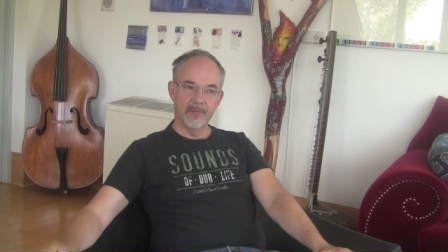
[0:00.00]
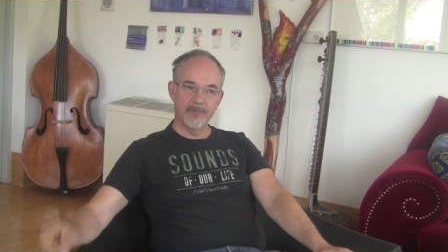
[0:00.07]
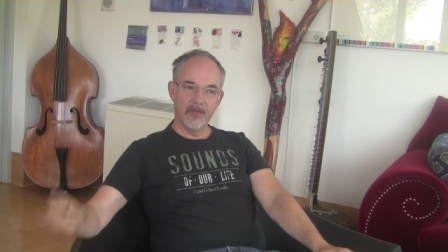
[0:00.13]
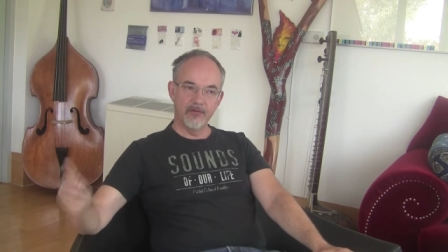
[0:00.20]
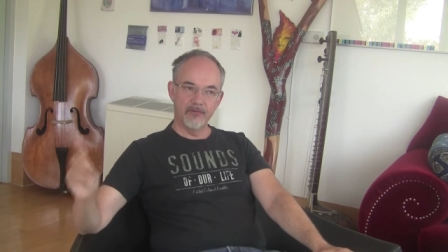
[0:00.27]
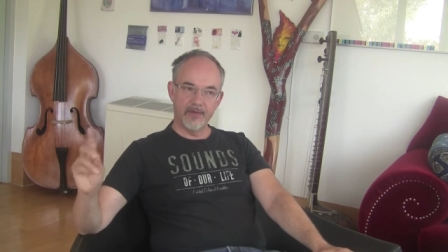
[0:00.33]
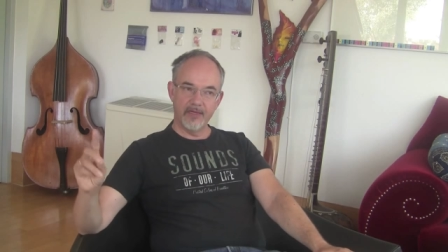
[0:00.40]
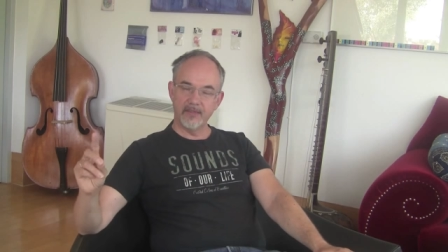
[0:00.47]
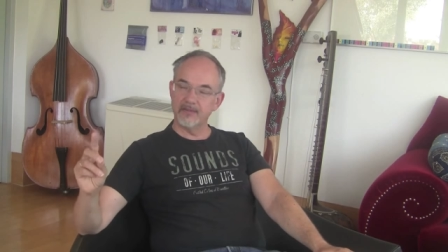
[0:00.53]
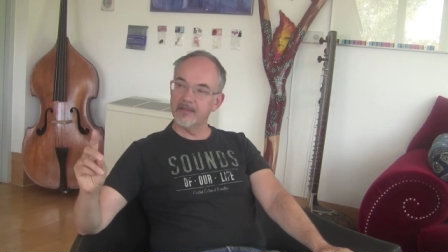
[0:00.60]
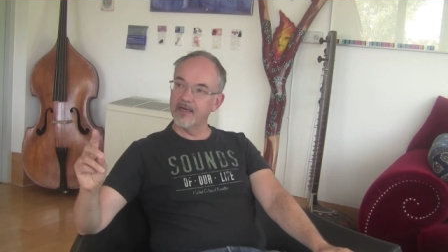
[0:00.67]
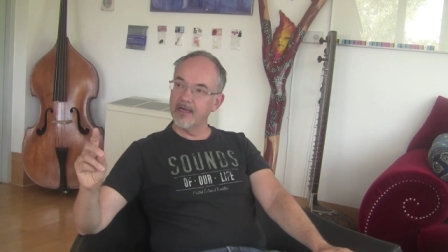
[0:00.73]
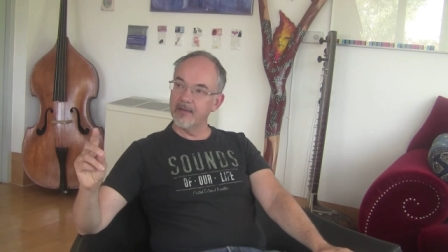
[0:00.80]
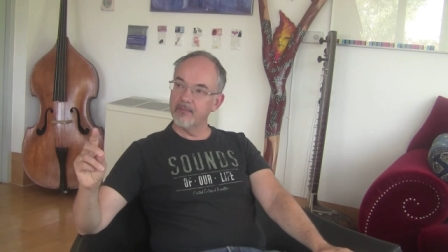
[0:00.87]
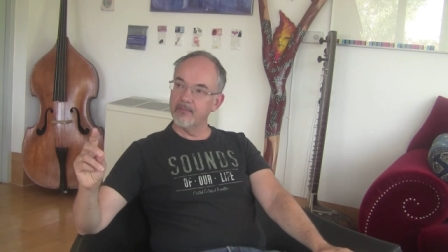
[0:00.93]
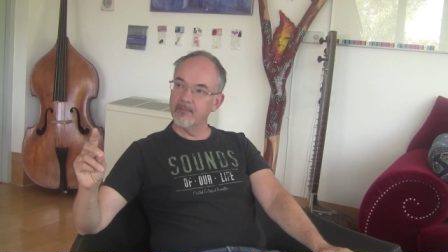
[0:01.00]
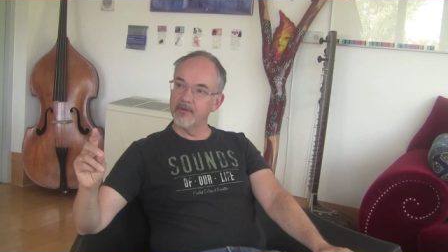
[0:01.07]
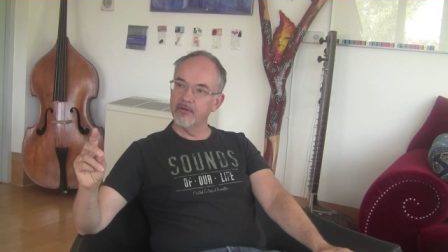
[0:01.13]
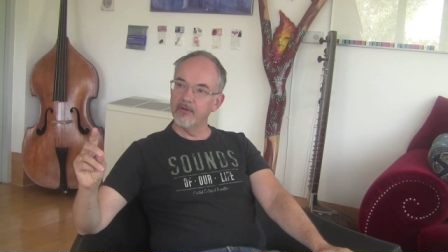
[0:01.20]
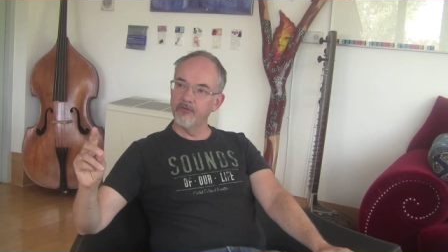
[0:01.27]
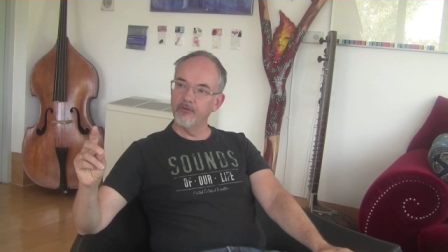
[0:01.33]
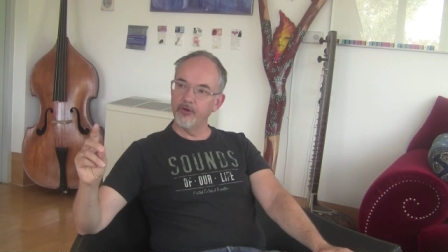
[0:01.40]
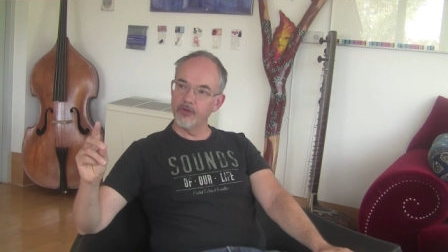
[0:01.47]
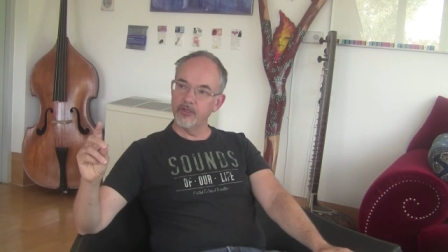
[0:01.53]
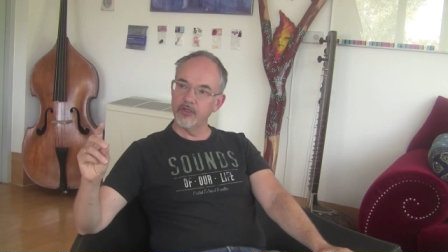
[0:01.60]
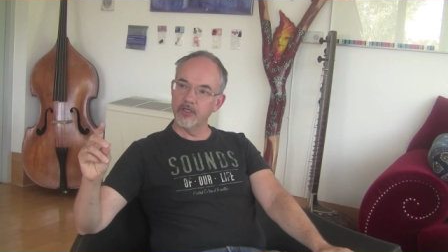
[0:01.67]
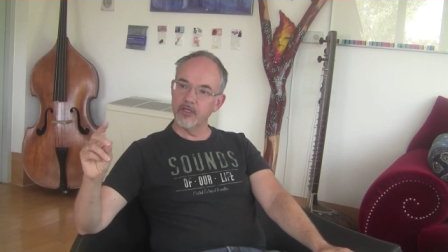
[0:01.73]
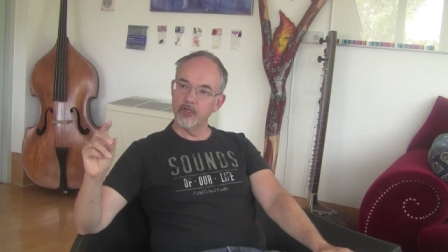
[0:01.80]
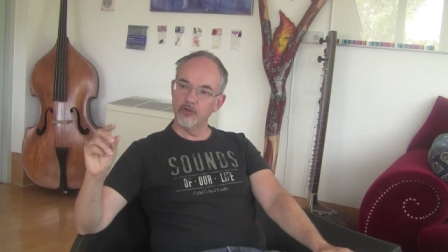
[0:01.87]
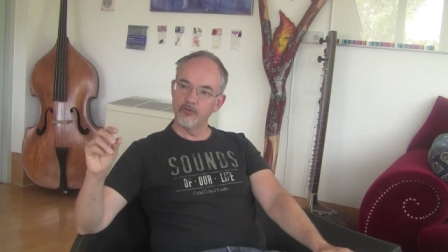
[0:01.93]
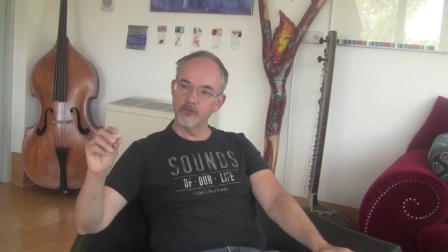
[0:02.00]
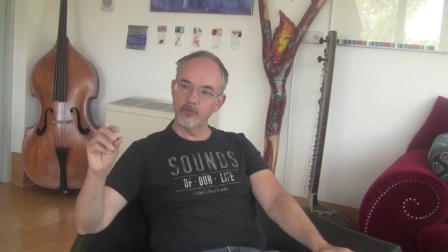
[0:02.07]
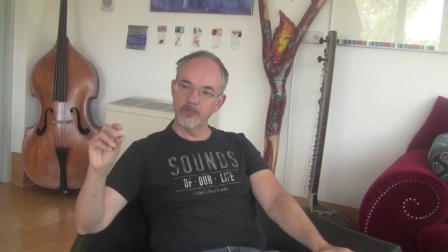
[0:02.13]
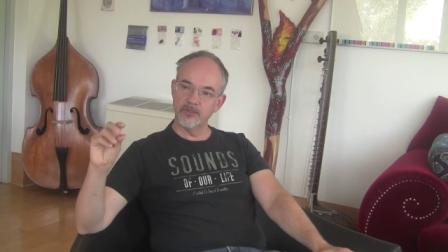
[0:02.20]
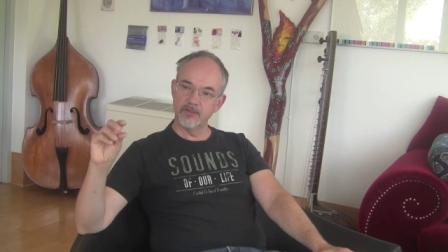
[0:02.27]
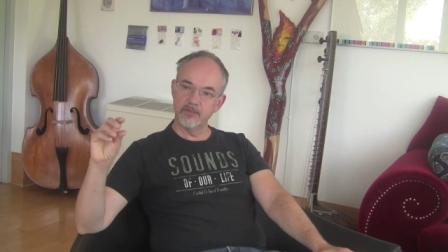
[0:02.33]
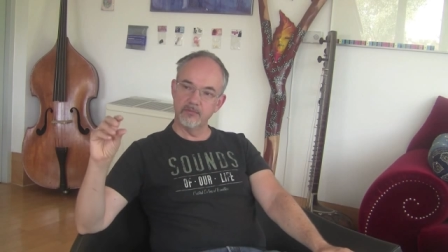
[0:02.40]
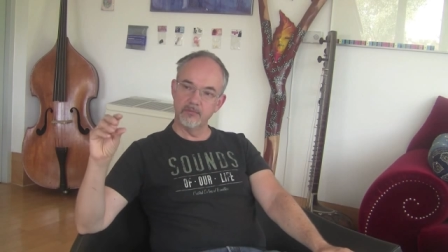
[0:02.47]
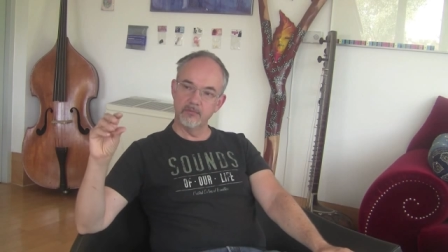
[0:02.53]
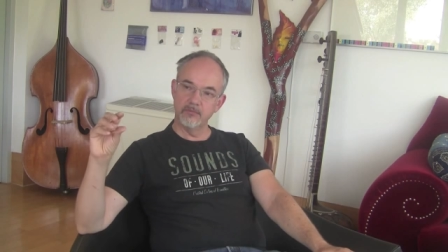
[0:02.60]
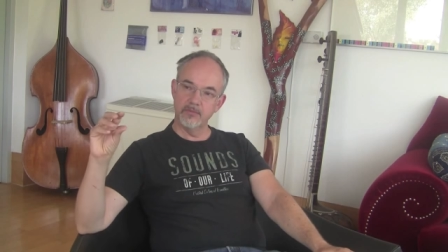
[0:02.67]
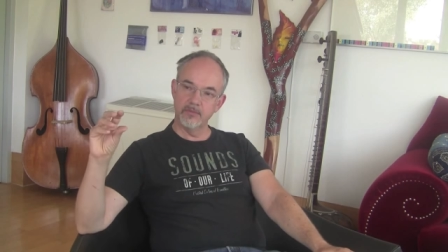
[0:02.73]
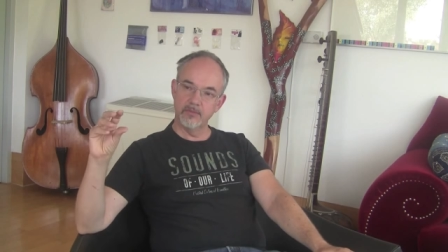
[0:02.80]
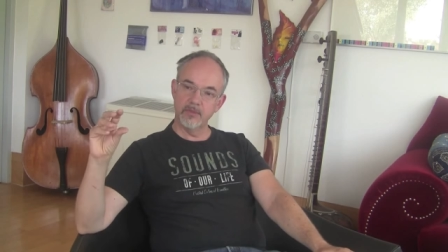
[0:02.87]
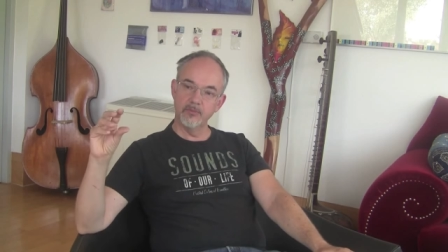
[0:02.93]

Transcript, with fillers: in fact, I'm working a lot with the